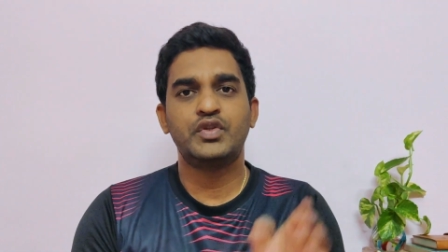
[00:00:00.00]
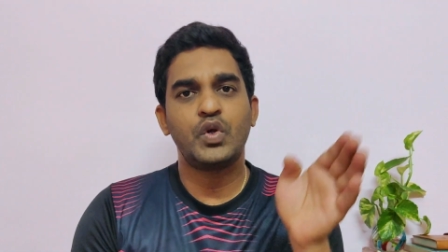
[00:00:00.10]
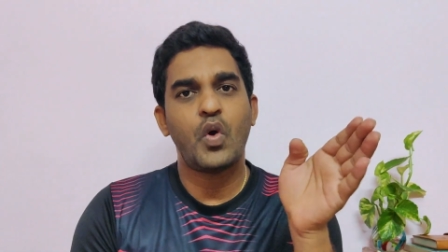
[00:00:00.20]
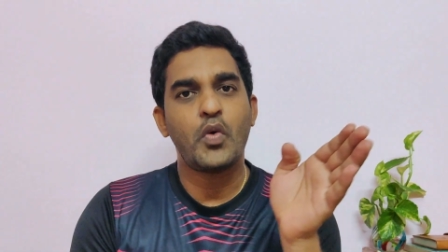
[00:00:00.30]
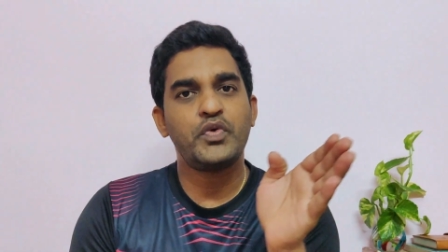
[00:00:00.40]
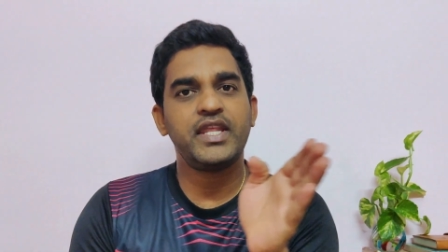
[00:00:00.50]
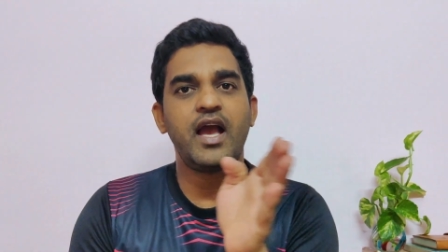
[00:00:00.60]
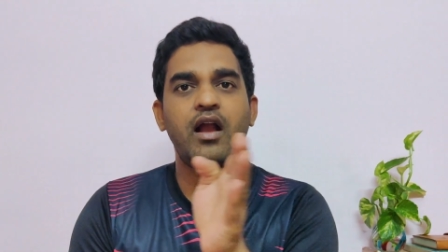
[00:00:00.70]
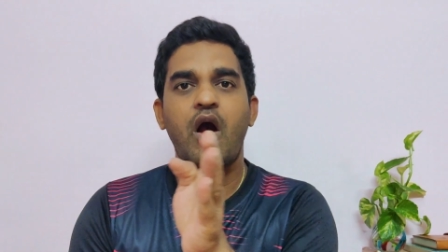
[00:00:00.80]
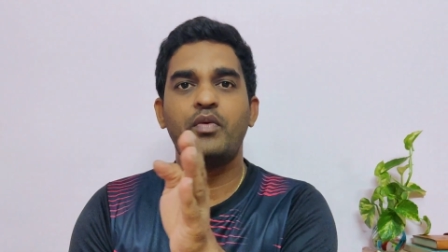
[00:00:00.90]
Throughout
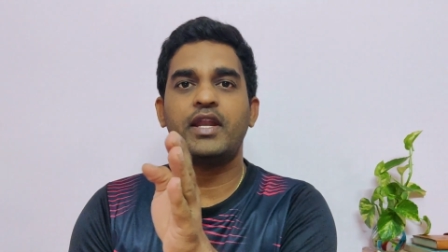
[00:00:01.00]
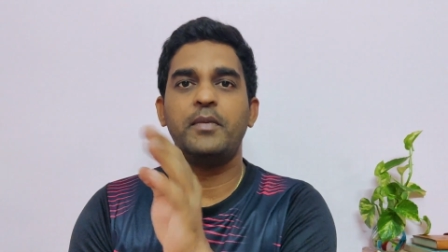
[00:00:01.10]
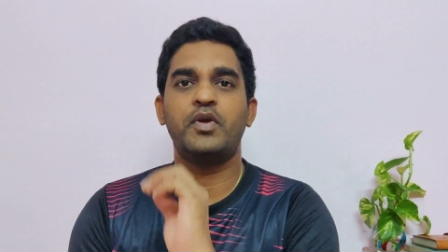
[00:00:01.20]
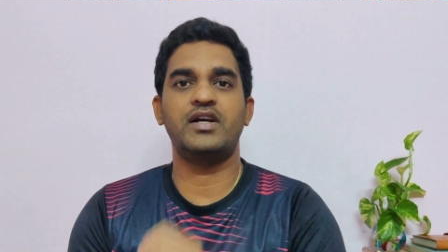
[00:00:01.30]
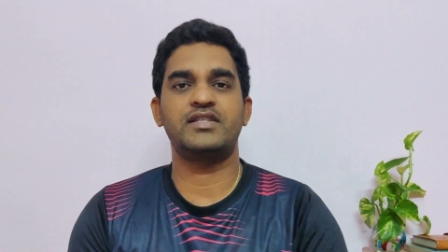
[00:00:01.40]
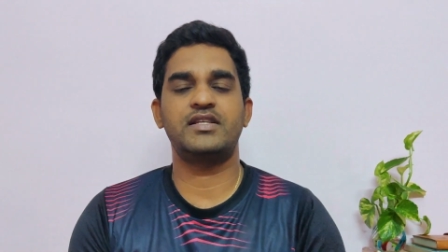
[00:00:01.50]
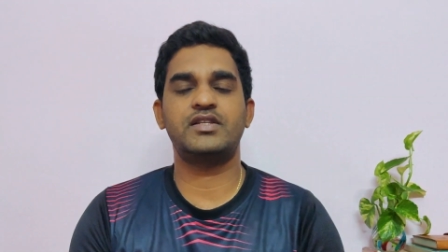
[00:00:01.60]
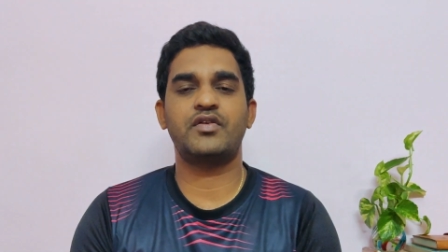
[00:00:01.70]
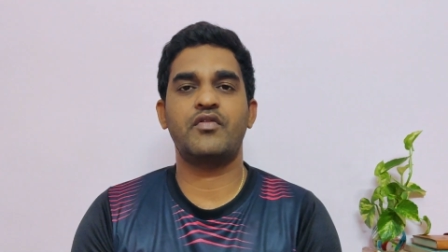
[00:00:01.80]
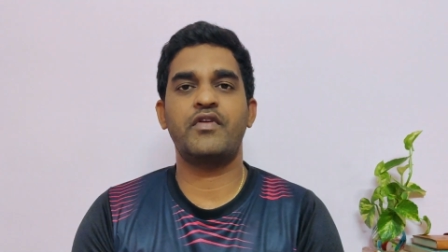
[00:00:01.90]
the accounting
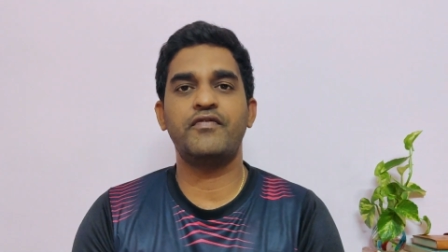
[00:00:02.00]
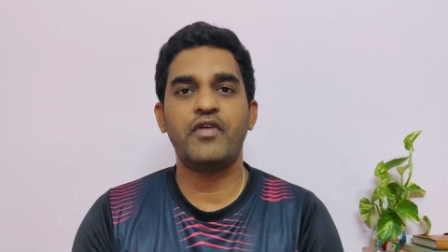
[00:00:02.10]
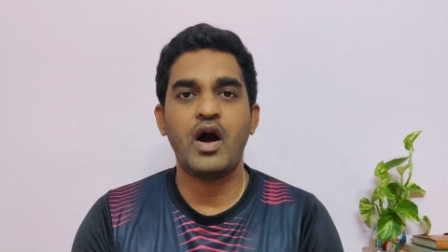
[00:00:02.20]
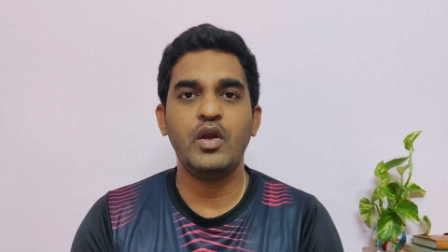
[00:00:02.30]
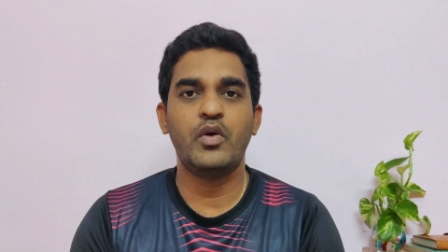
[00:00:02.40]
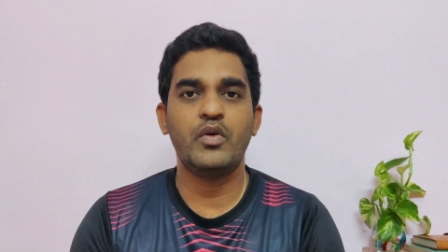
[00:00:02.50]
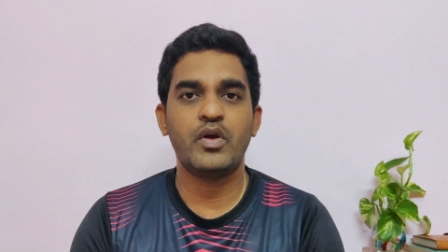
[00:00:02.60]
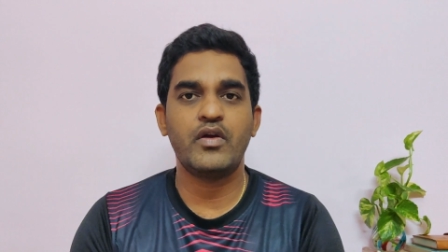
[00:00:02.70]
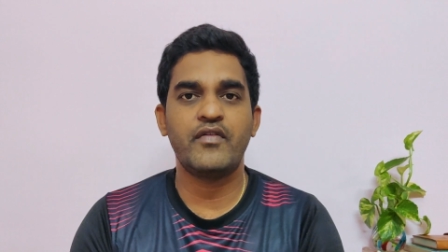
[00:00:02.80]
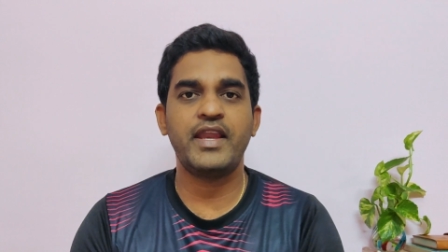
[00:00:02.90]
process, we
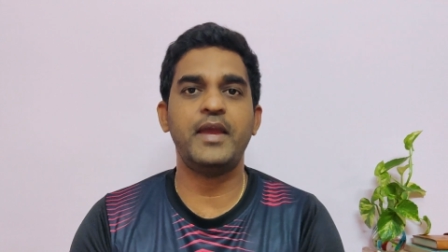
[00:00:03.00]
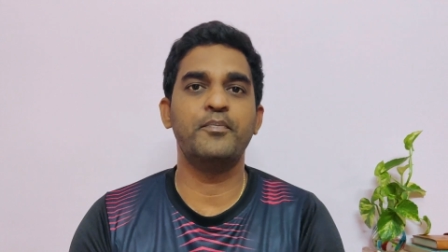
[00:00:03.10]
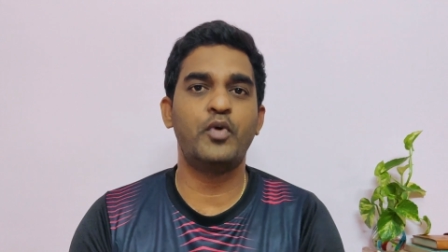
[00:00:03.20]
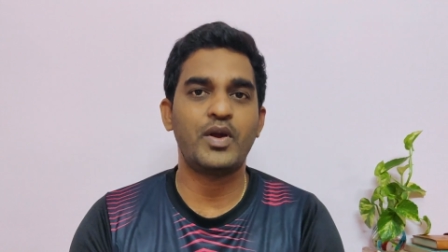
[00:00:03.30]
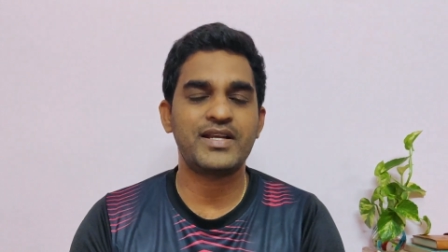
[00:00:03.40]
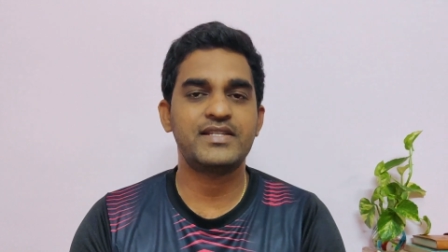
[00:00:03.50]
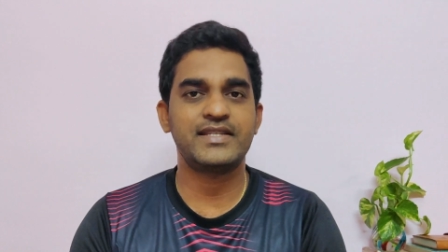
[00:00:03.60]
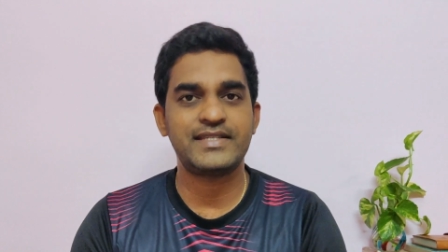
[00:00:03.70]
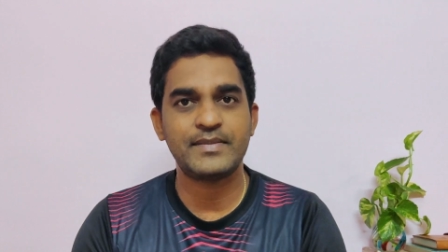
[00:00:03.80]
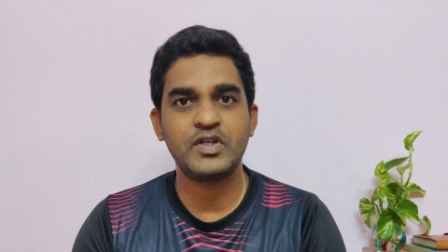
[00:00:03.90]
follow a very important
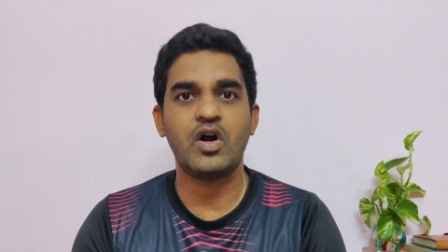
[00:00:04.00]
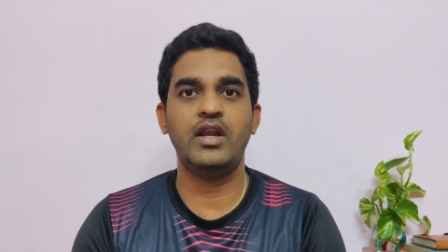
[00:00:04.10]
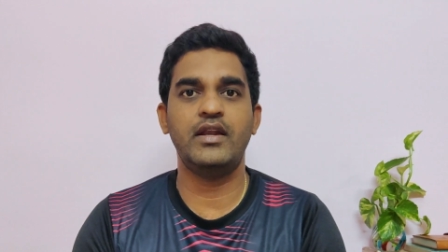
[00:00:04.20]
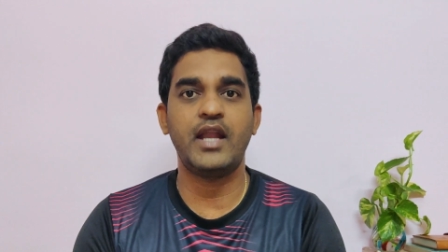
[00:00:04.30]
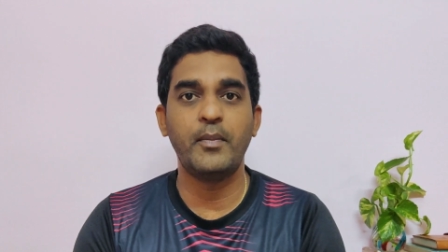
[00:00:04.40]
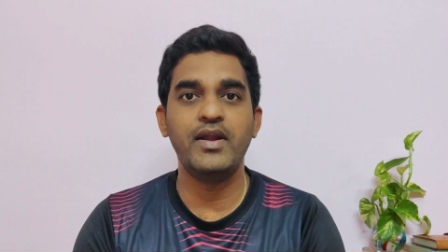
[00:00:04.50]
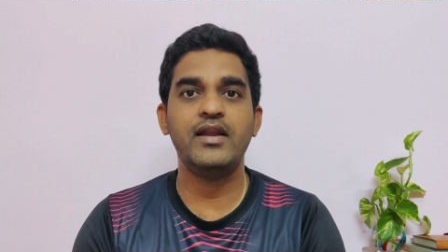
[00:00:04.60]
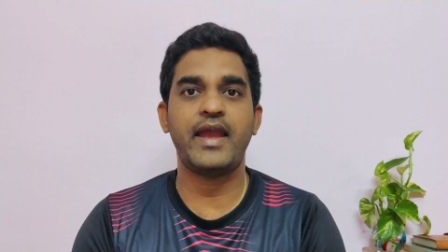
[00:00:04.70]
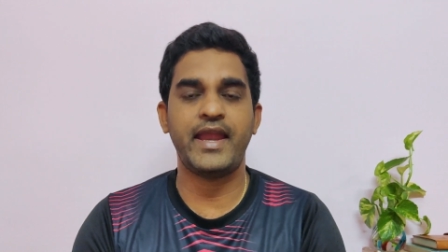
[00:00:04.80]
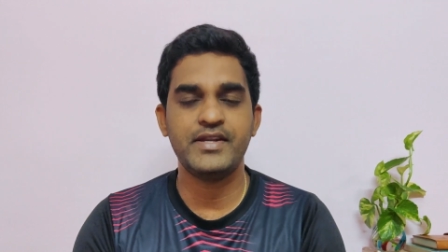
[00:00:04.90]
system called
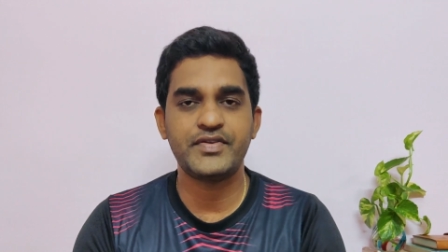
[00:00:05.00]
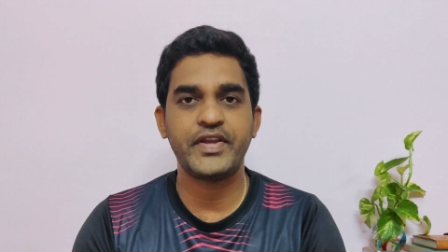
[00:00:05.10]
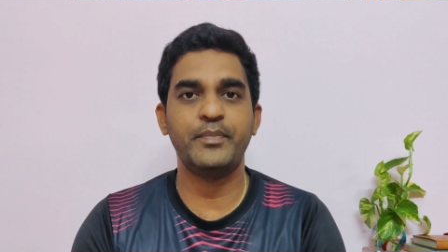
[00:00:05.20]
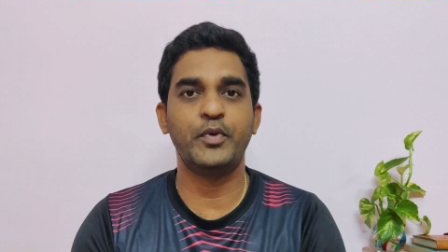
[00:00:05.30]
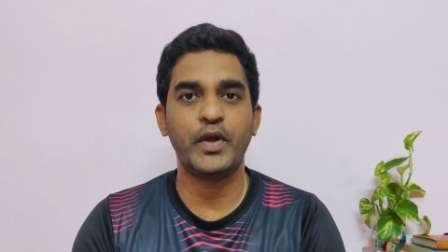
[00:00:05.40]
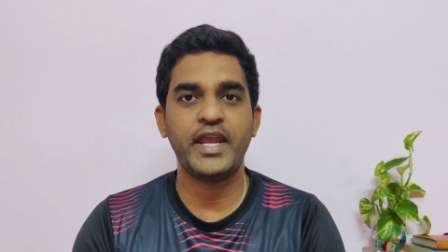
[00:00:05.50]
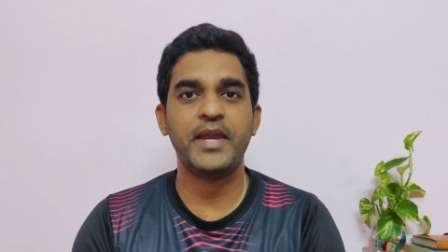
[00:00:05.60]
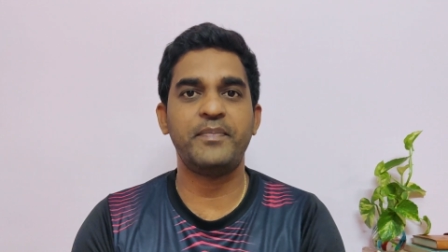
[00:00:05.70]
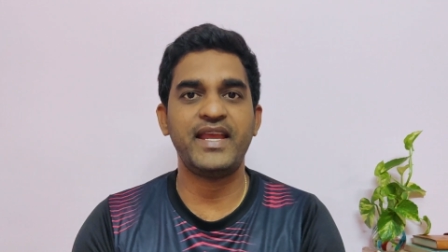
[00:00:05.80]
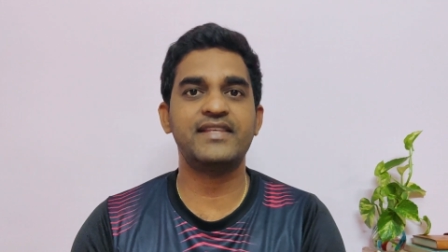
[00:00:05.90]
double entry
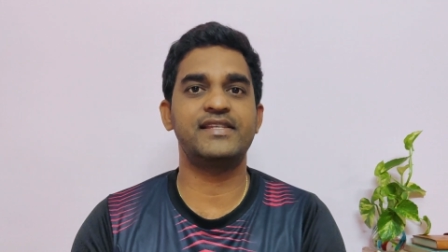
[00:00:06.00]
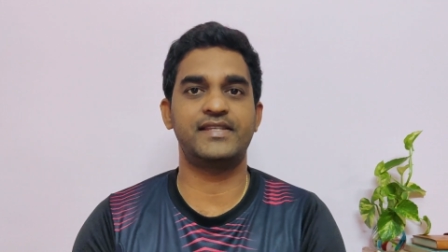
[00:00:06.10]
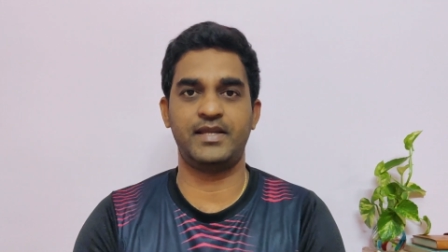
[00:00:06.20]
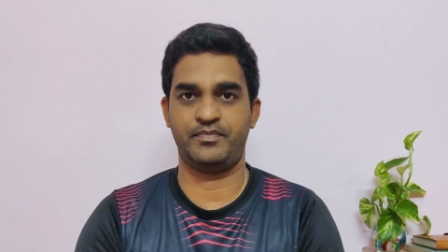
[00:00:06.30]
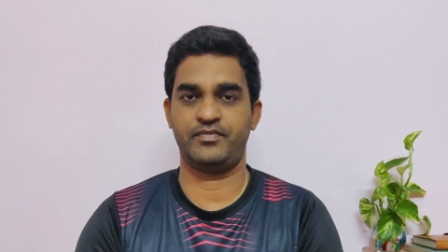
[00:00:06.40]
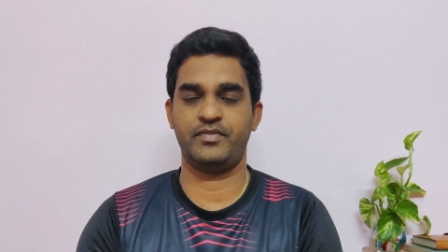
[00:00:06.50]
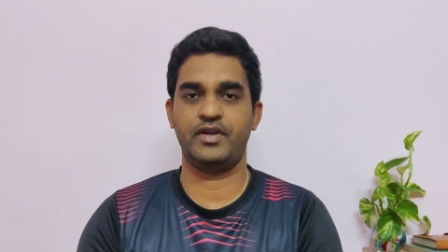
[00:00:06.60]
bookkeeping system,